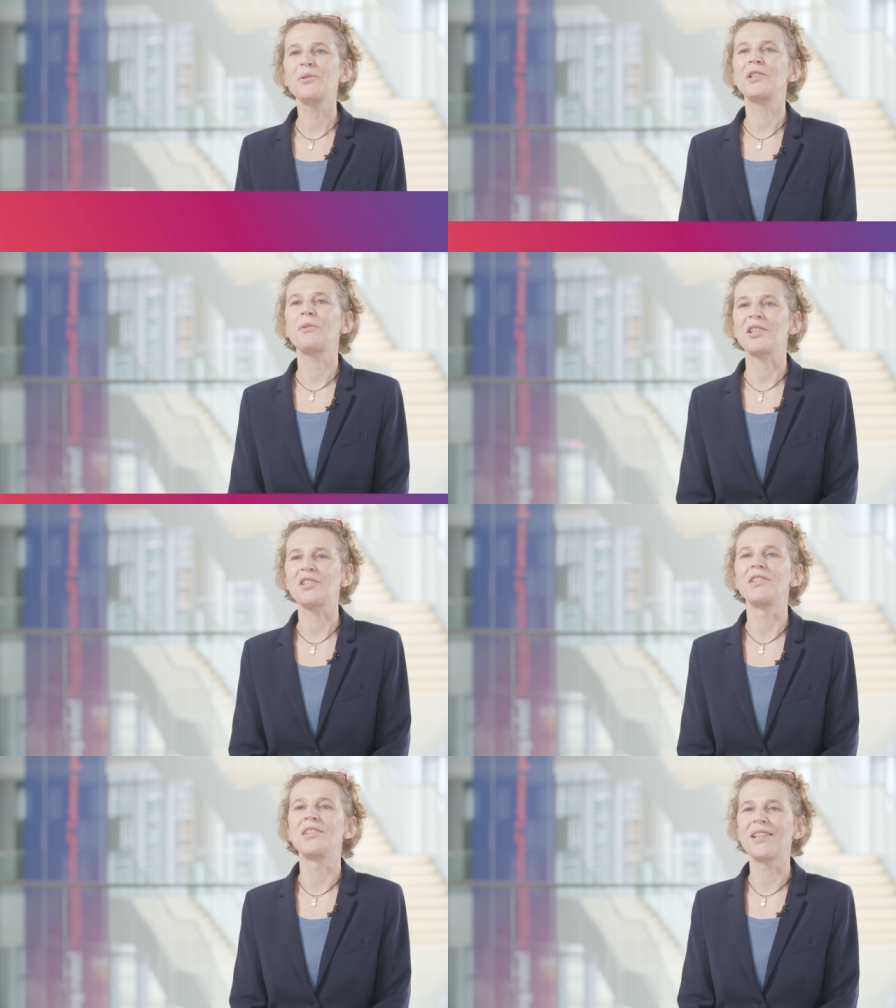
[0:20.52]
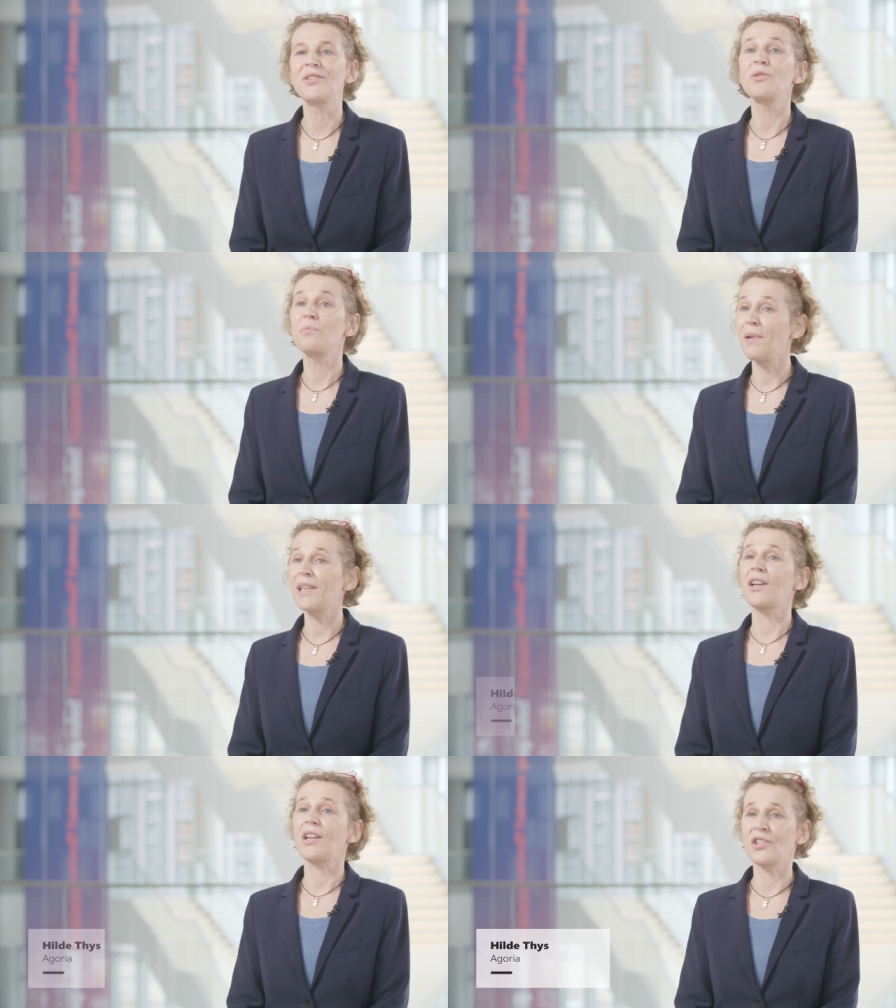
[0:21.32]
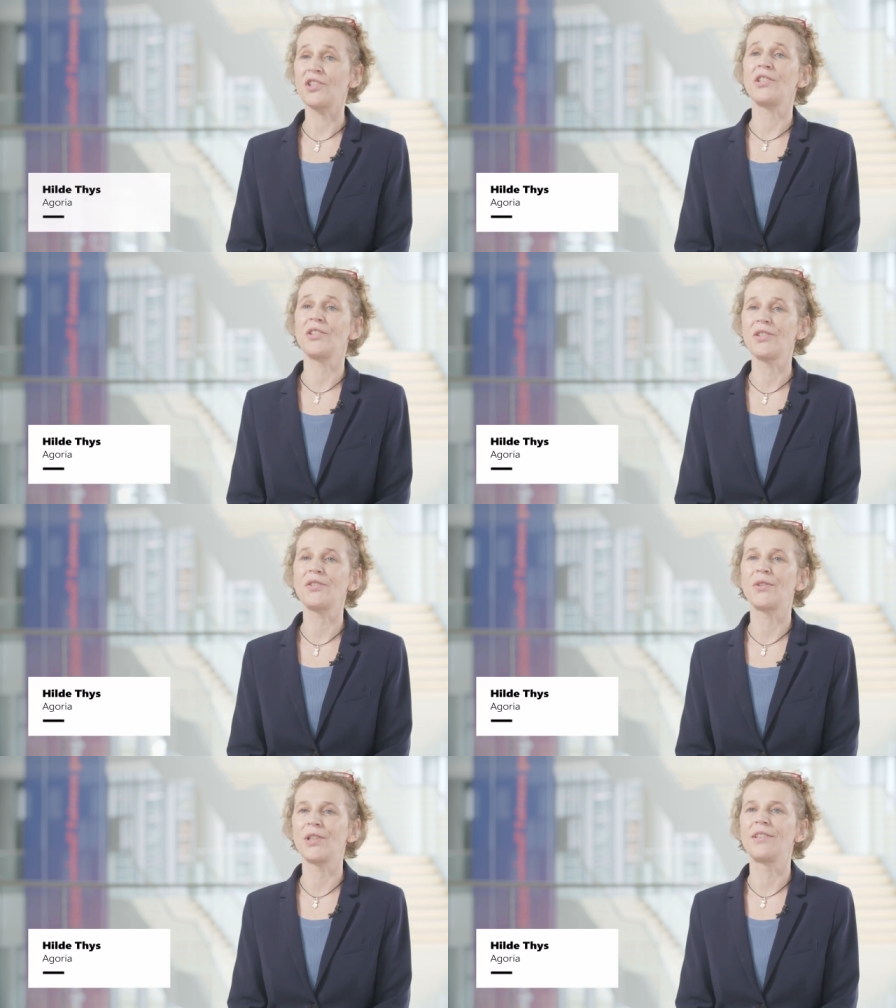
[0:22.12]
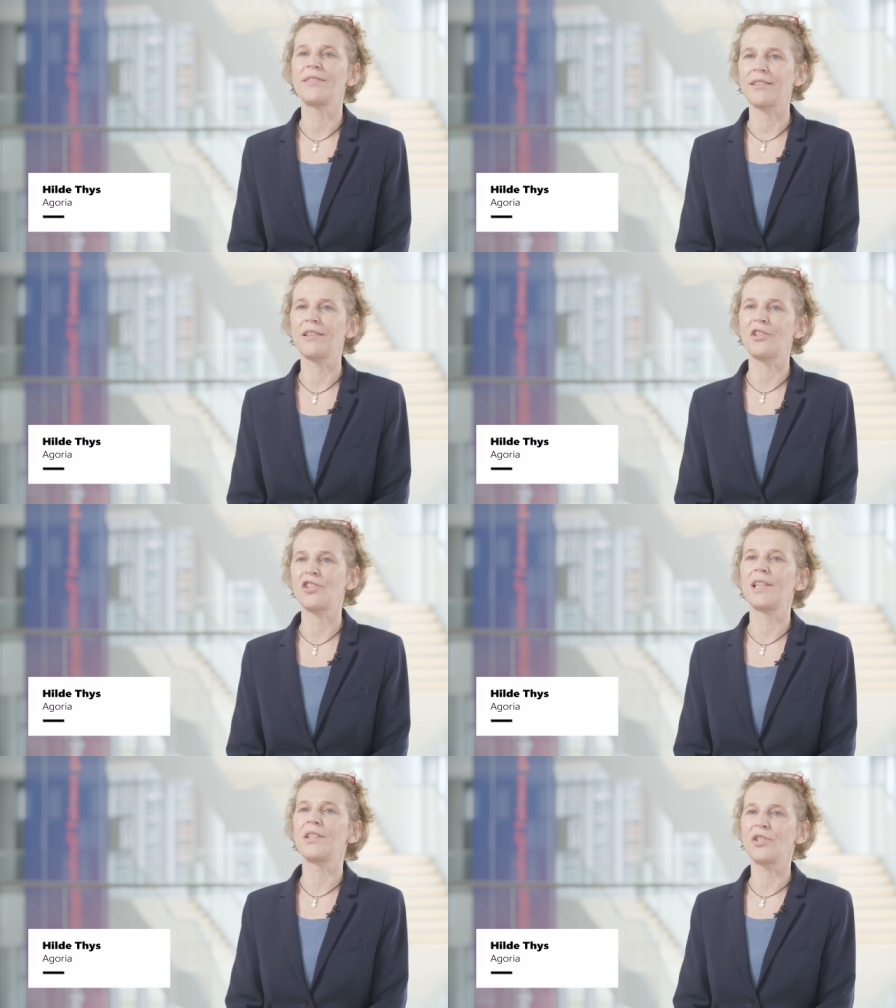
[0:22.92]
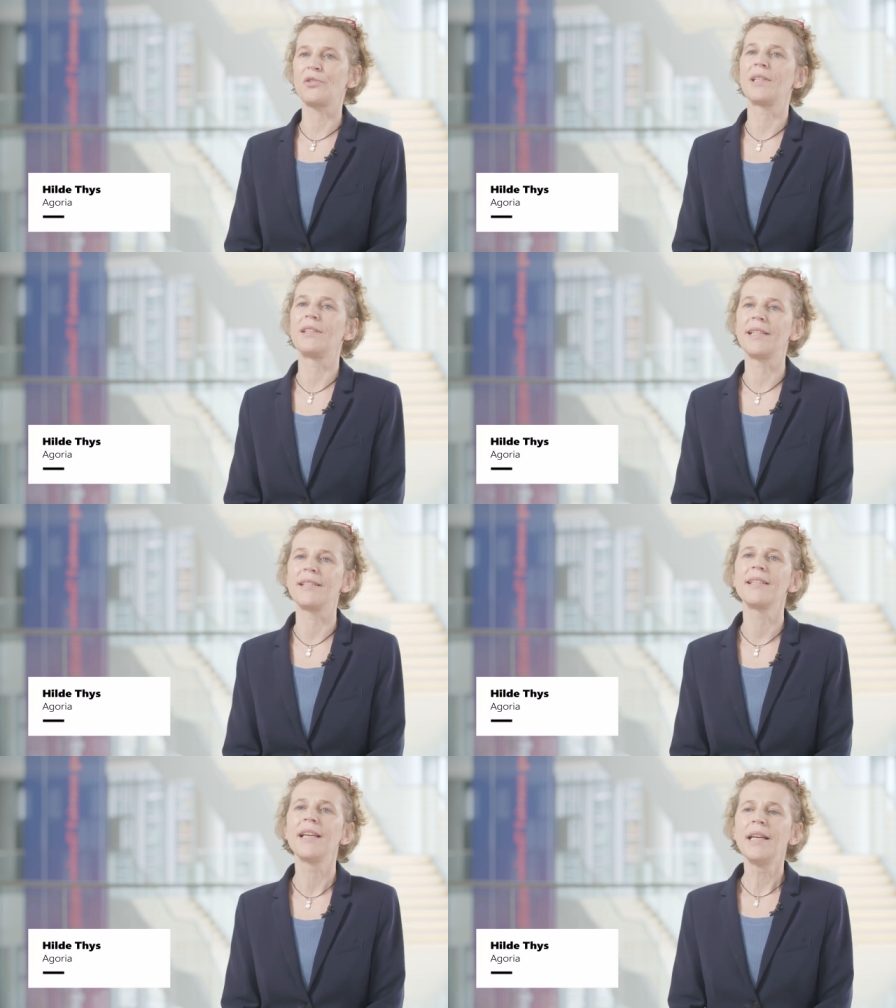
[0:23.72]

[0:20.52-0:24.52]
good questions and two big concerns for the technological industry, indeed.